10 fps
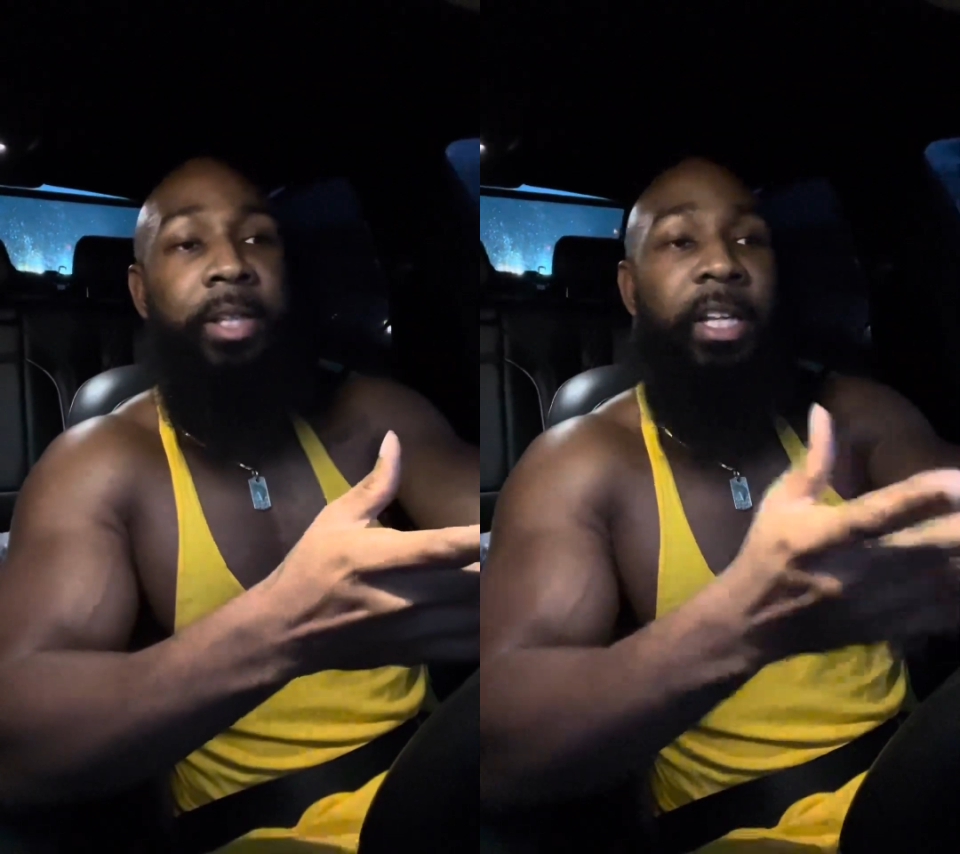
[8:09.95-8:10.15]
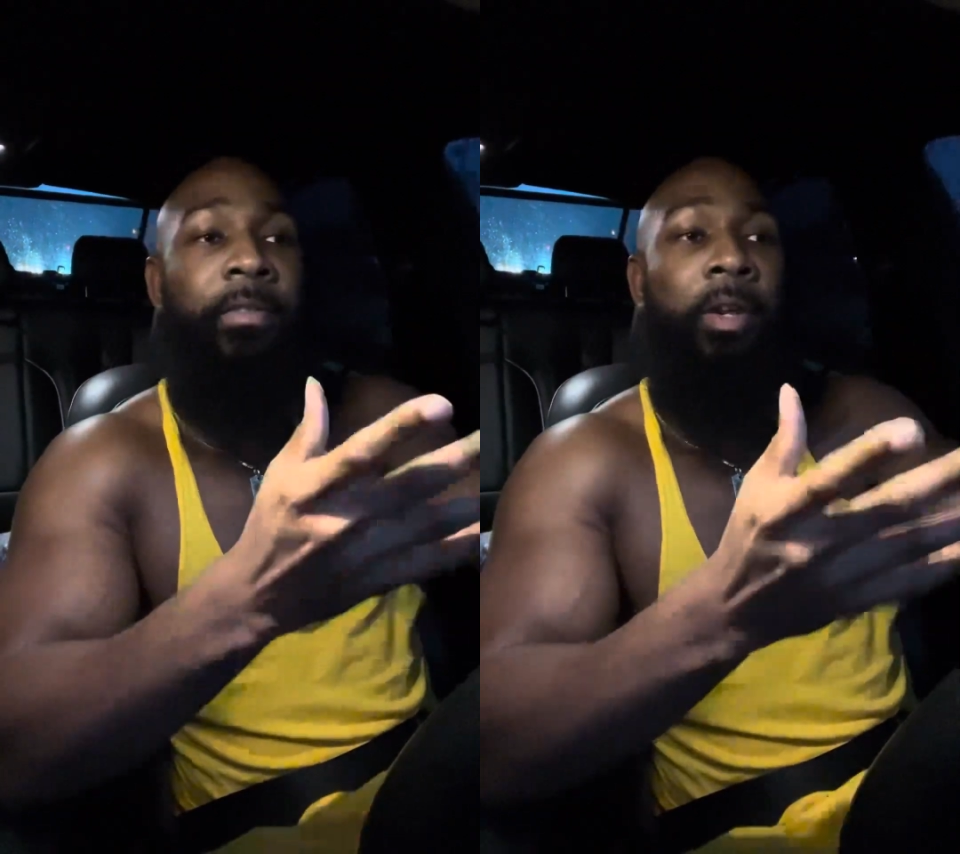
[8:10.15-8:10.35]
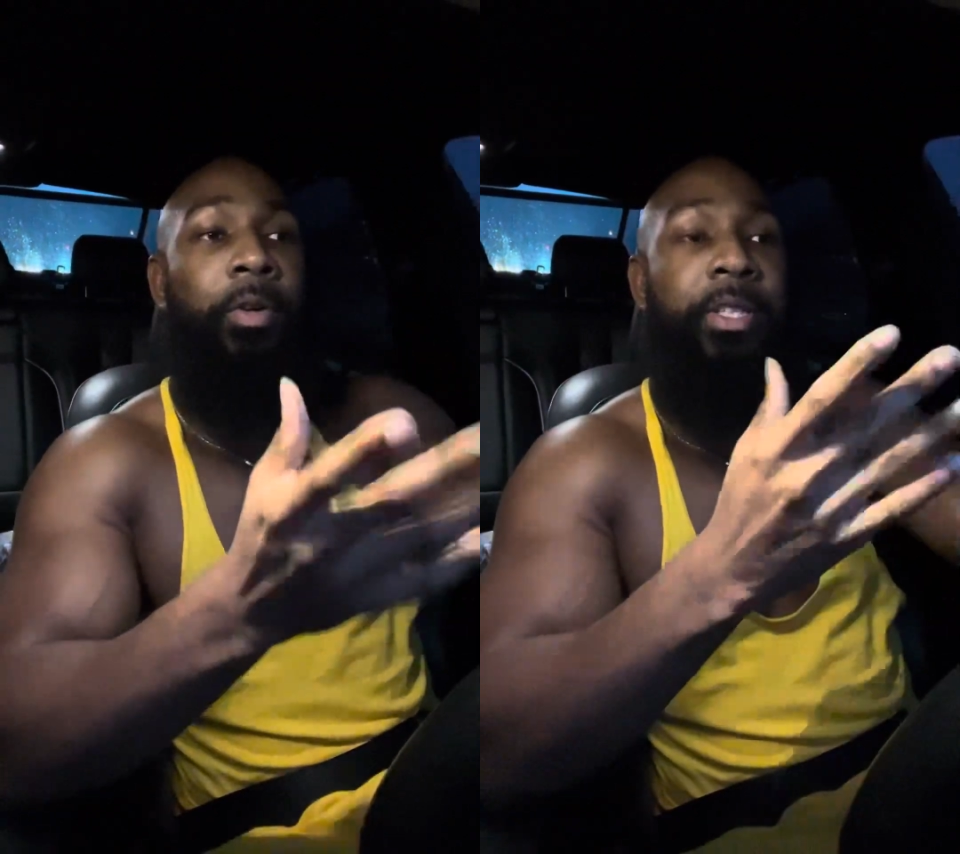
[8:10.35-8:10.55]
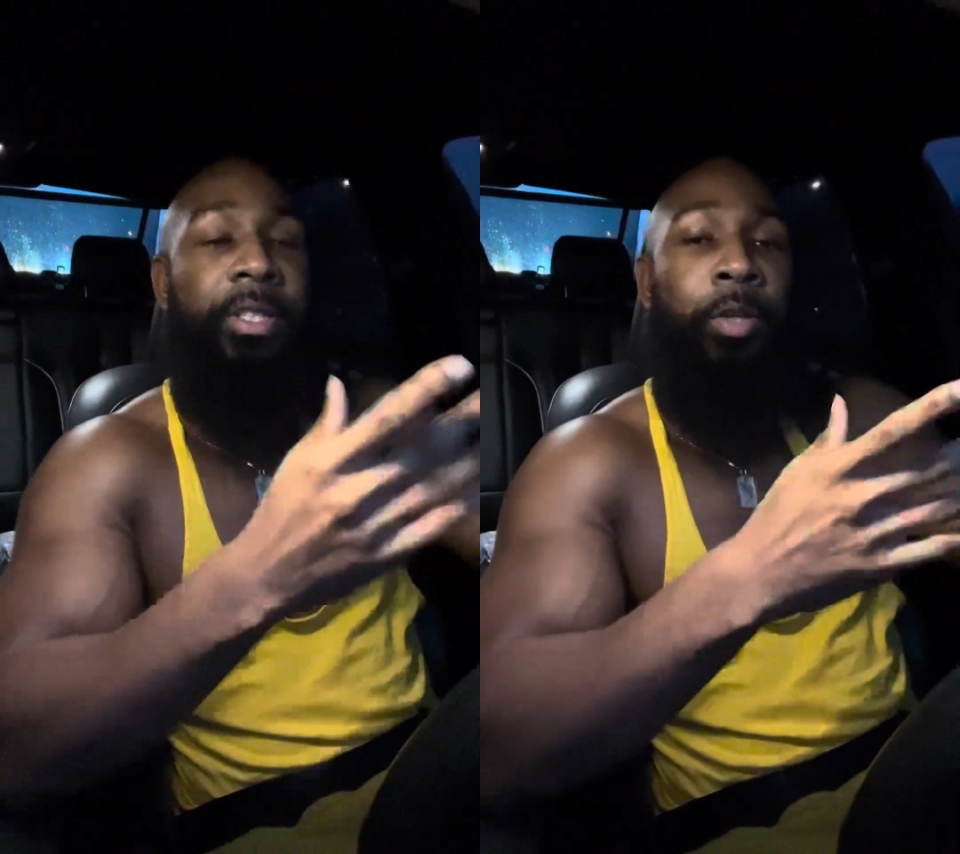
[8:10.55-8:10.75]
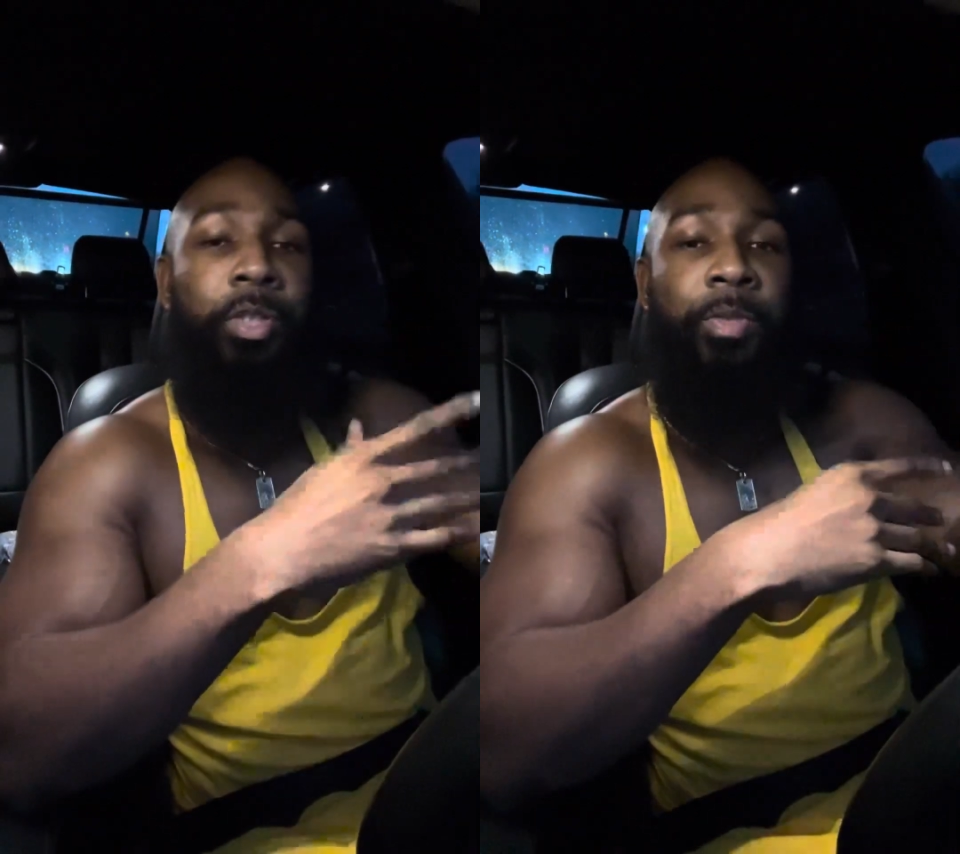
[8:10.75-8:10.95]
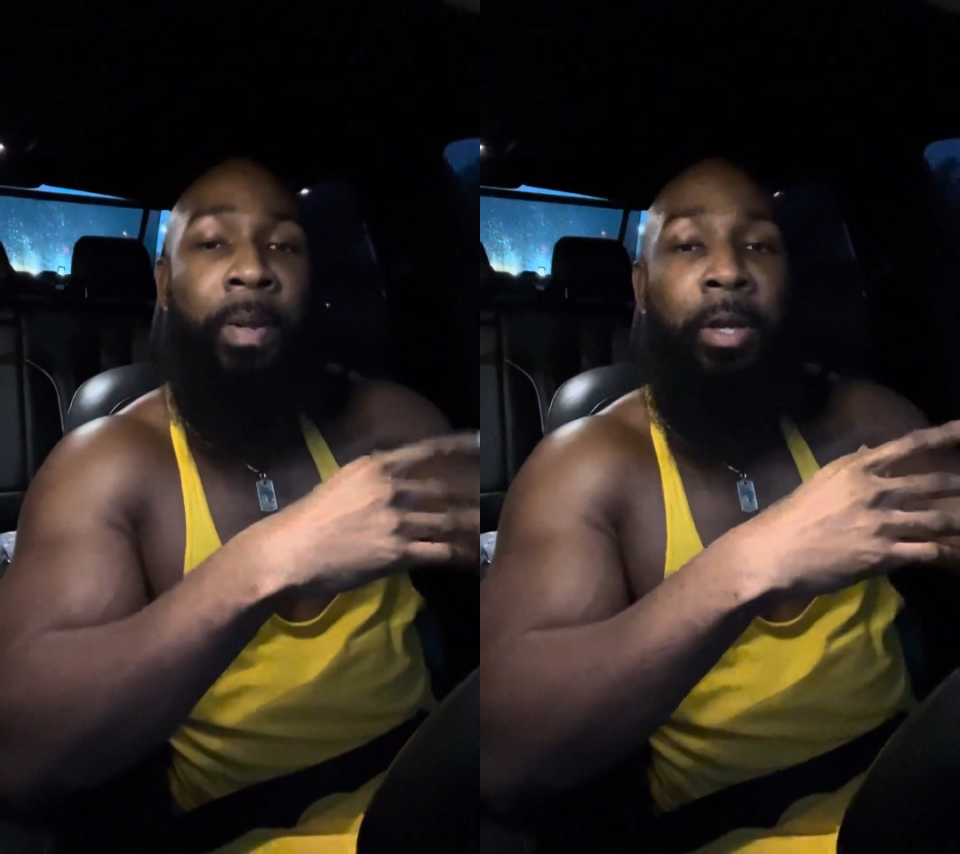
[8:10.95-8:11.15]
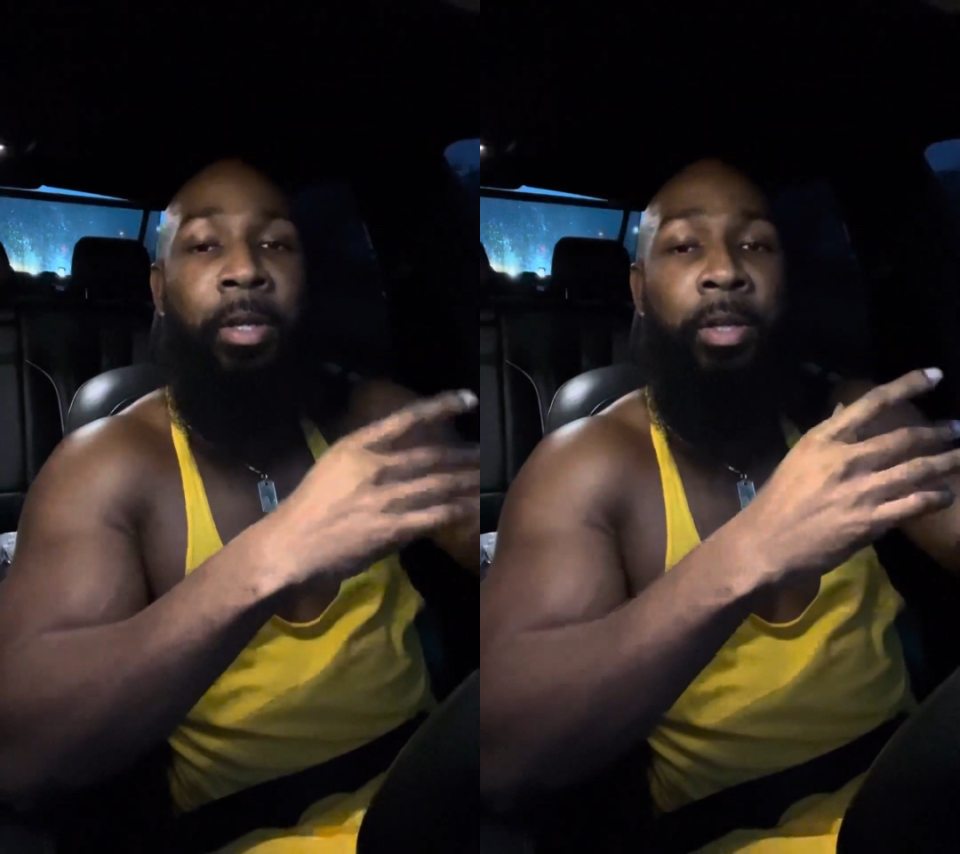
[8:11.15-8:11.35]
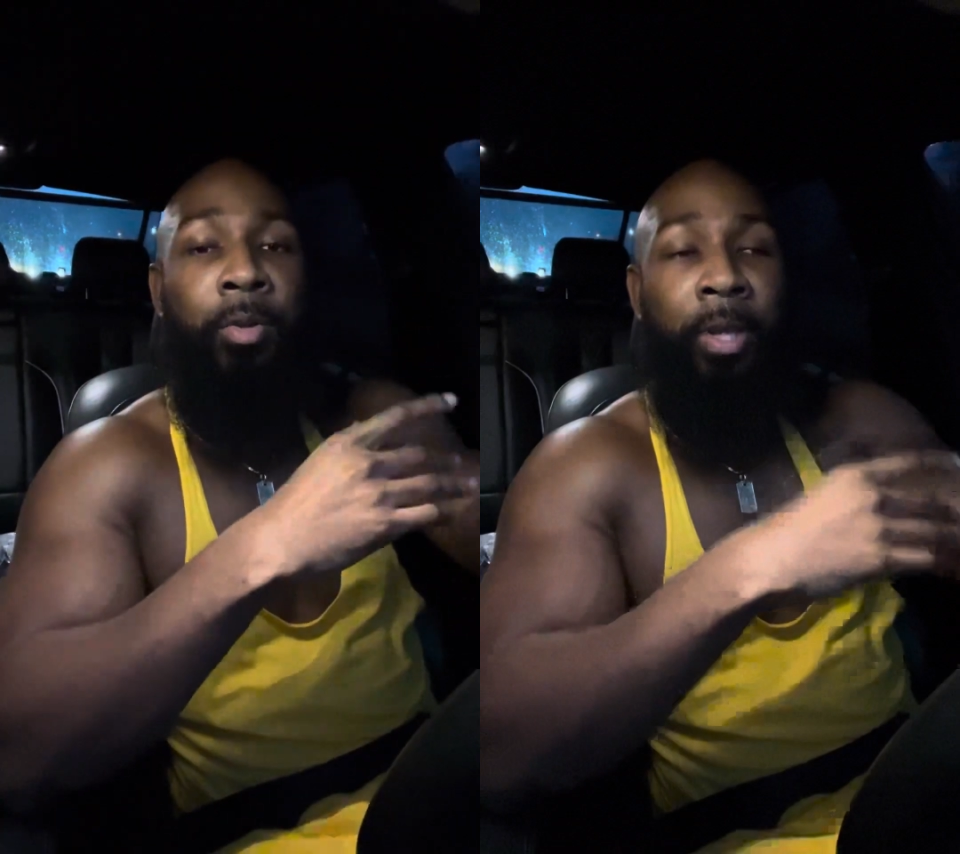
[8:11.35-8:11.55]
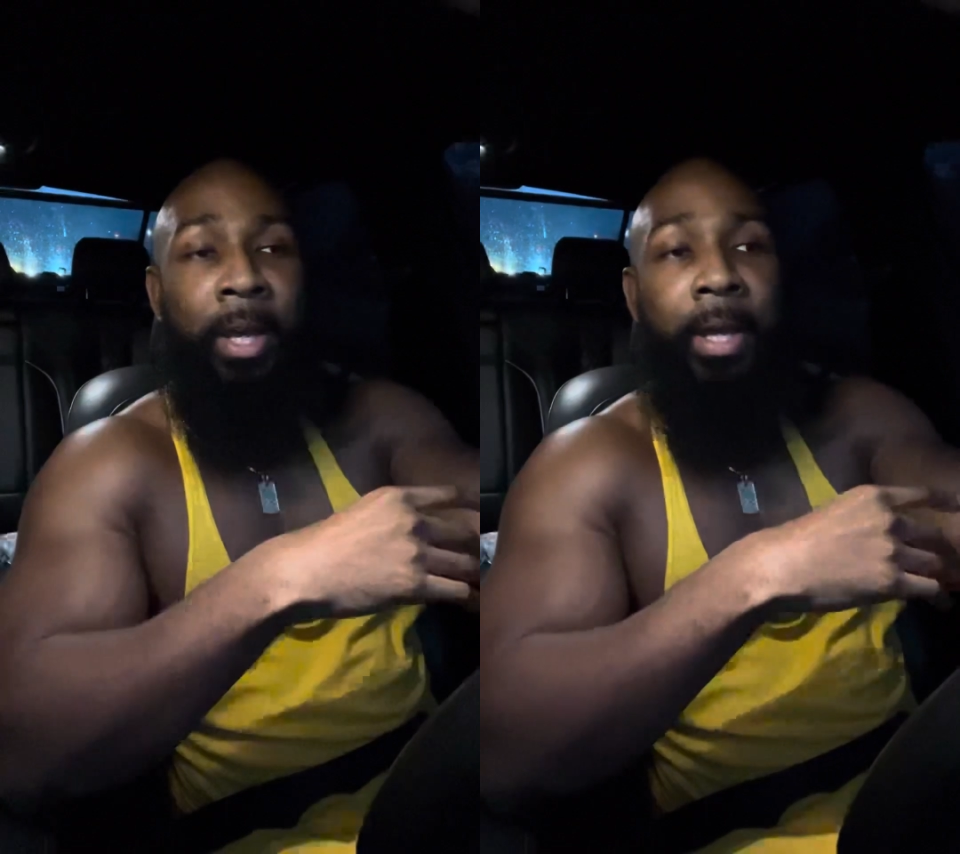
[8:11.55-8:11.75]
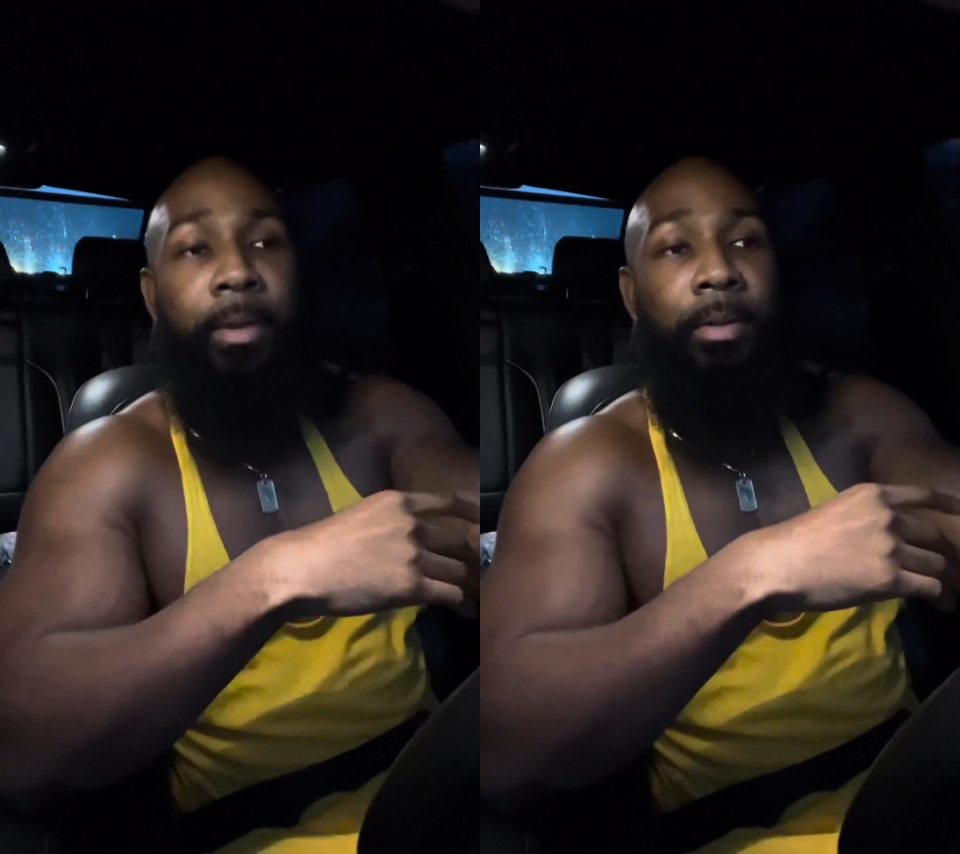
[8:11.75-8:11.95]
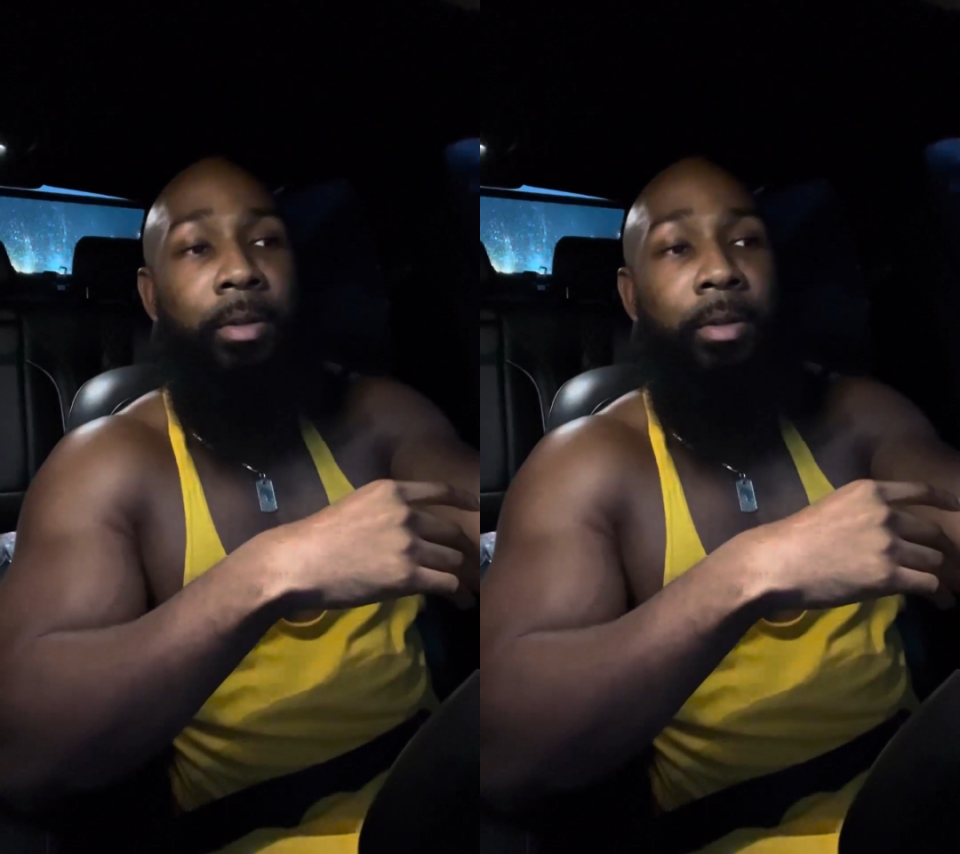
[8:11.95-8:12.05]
even though he's still suspended in the UK?